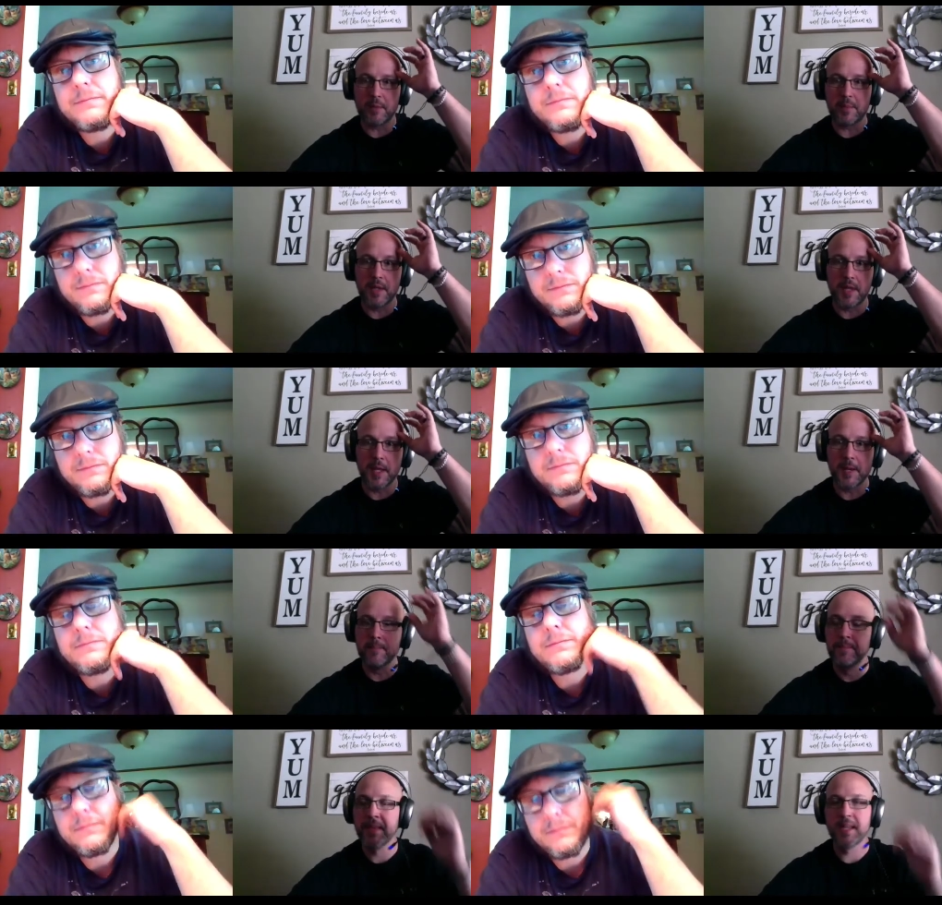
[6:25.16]
Speaker 1: been done,
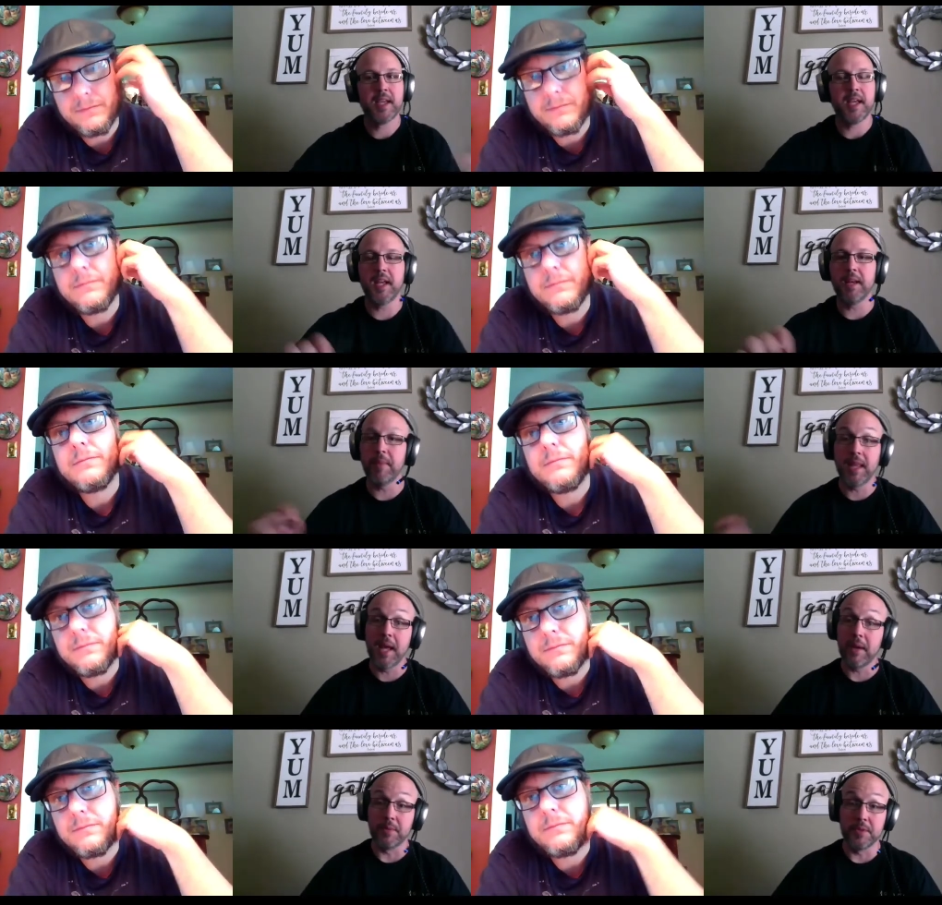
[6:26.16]
and man, that
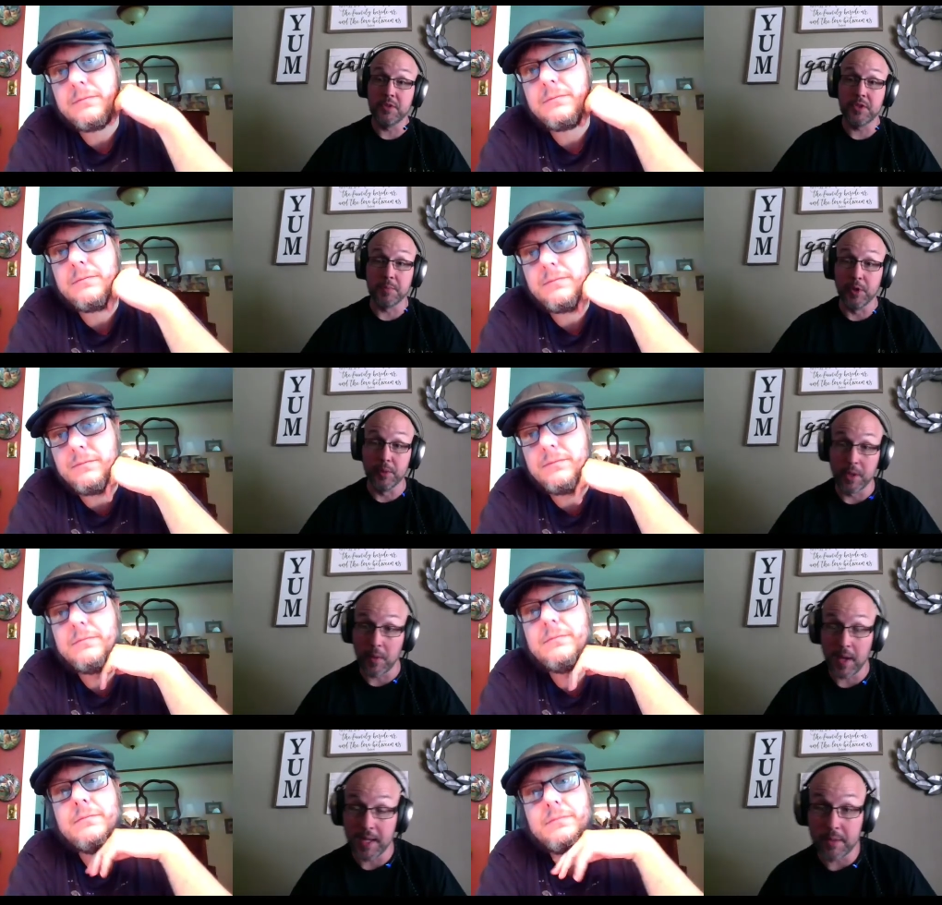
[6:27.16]
one just blew me
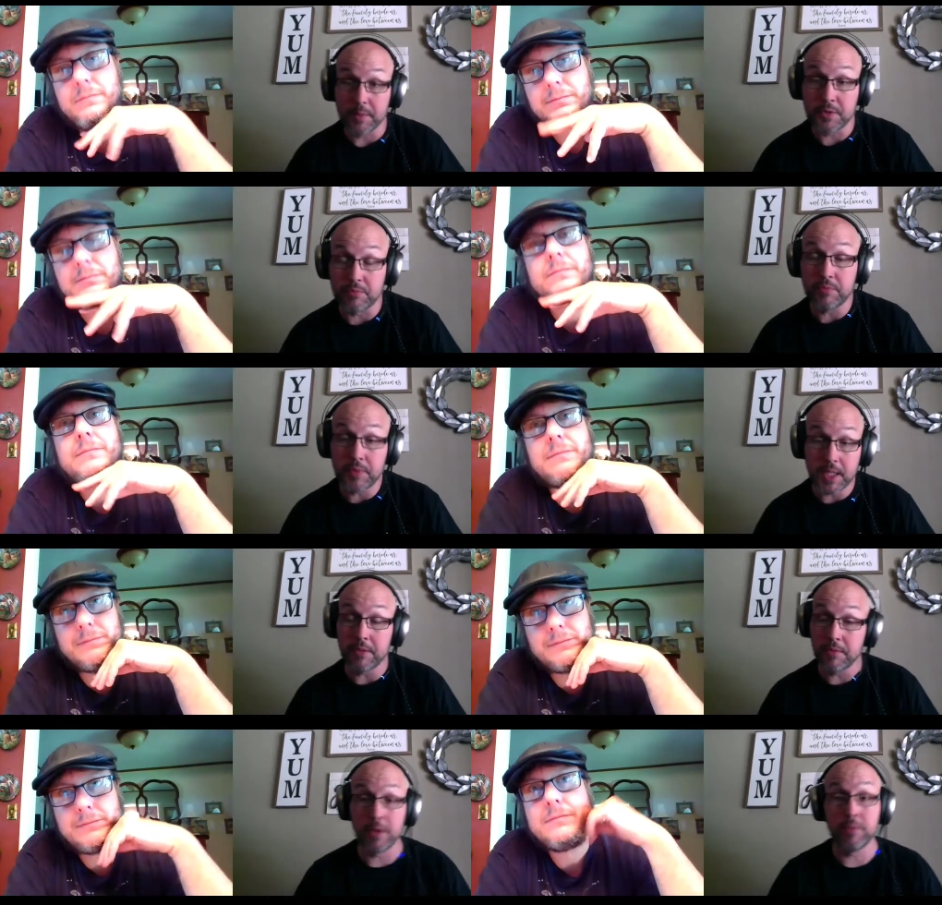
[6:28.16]
away. It was really,
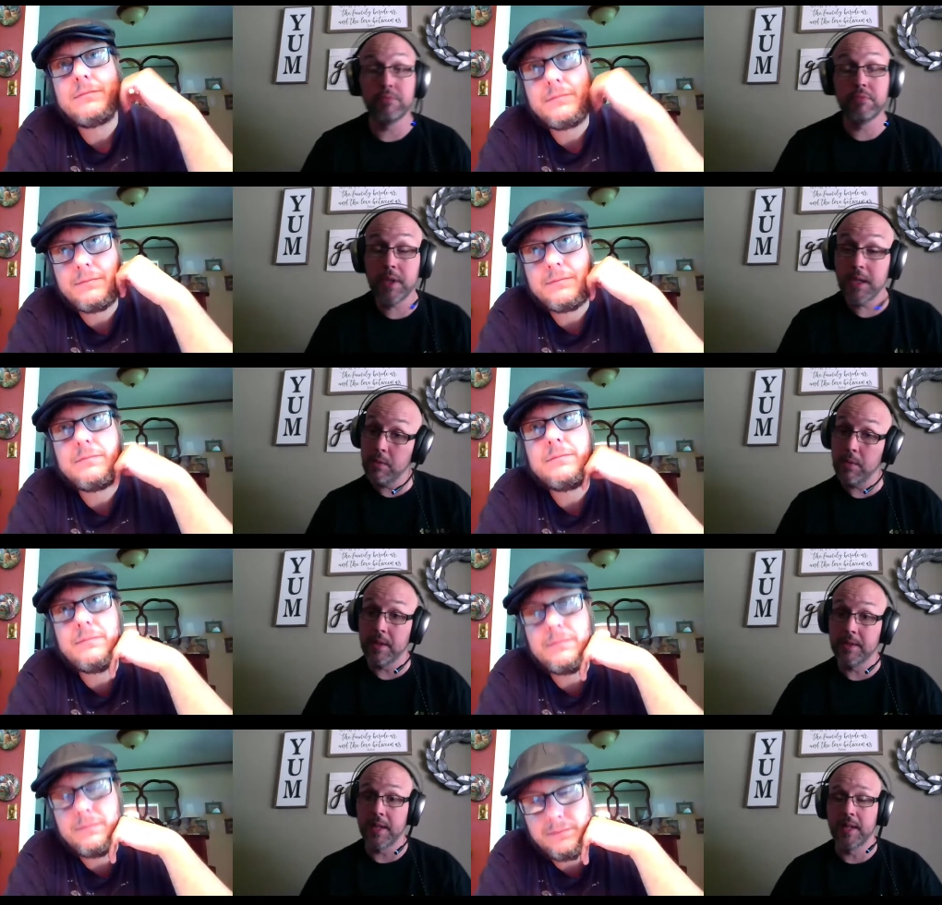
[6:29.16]
really, really well
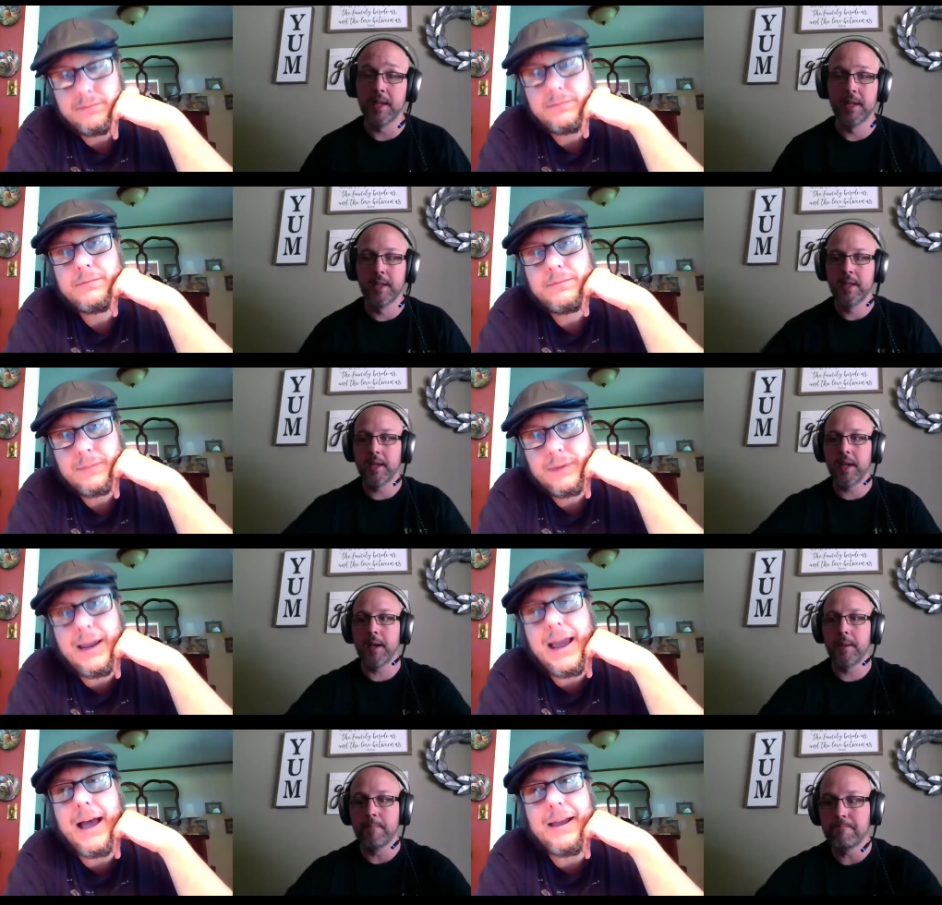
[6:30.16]
done. Um,
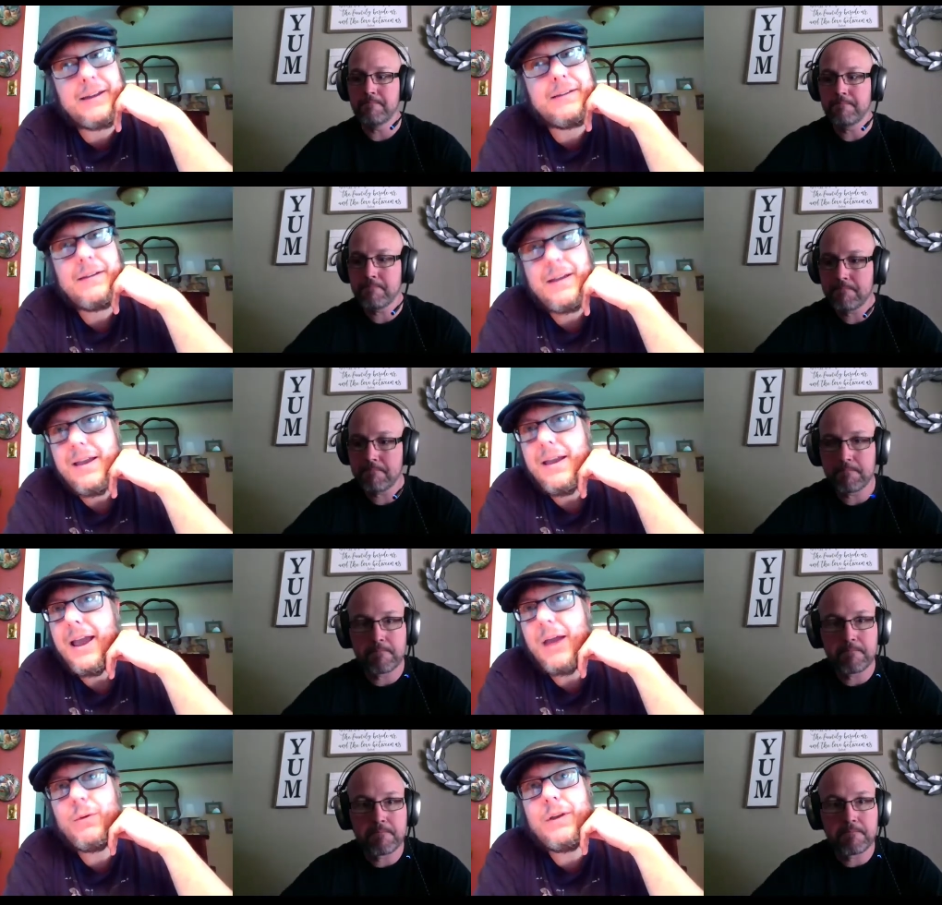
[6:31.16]
yeah,
Speaker 2: and
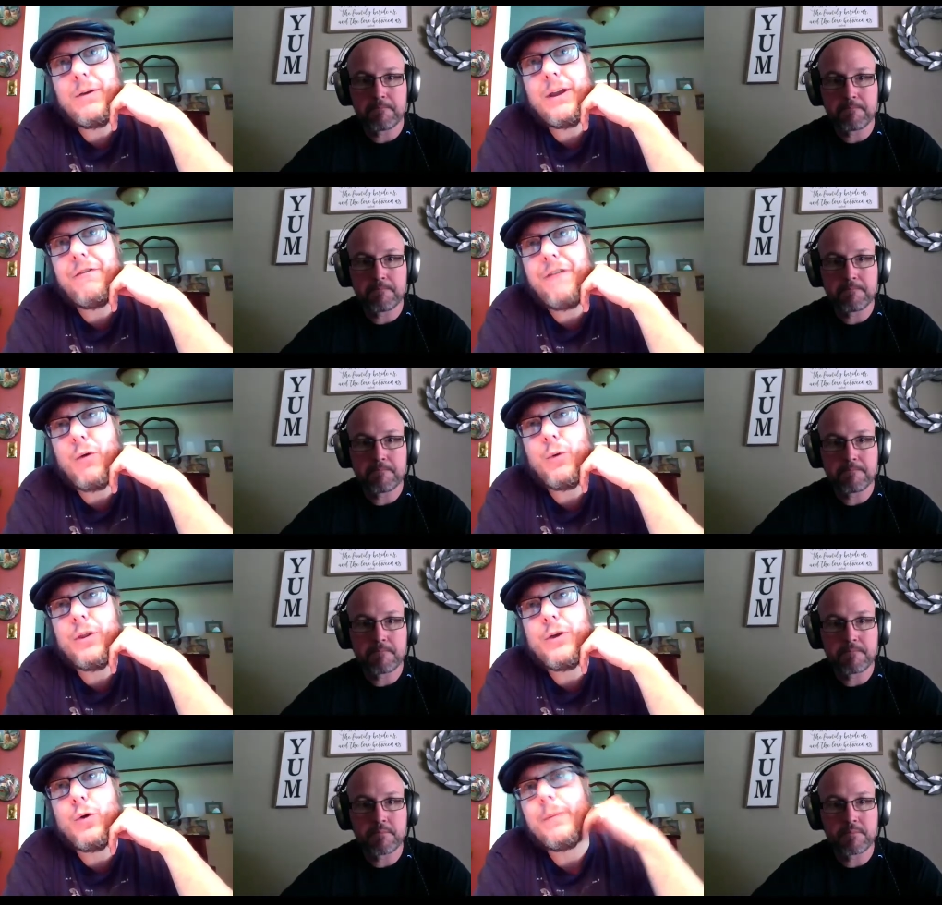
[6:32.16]
it, it, it, felt really
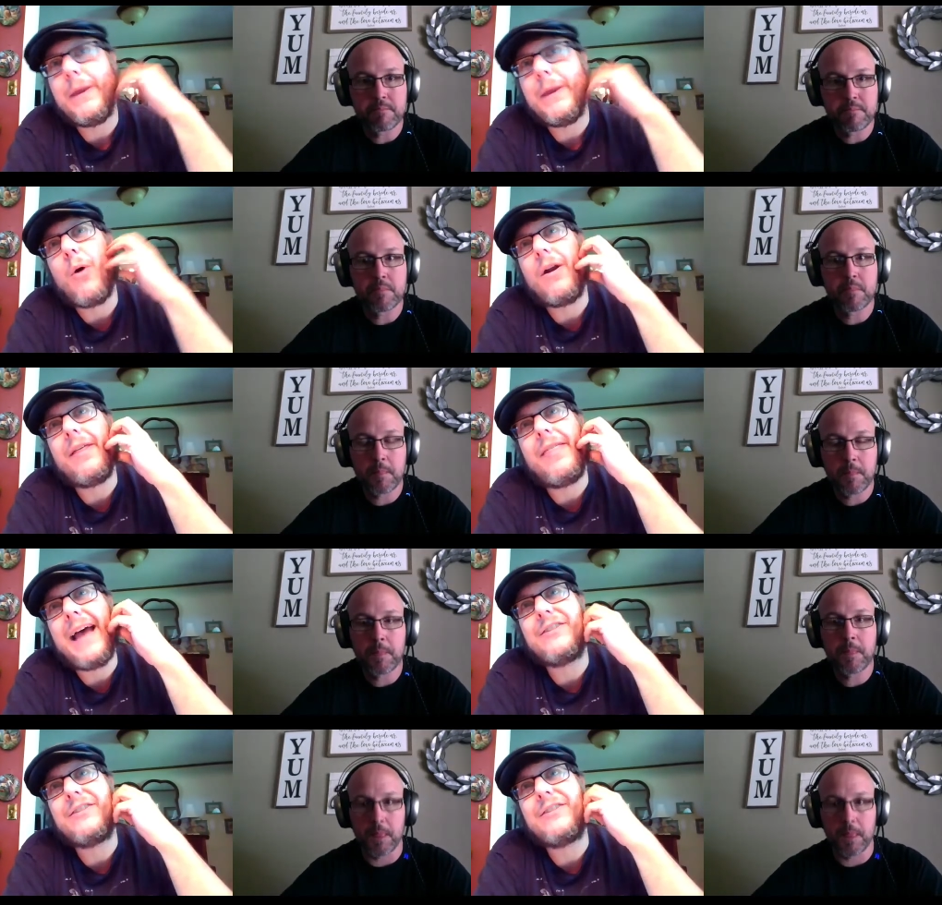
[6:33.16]
cool to be a part of that. Just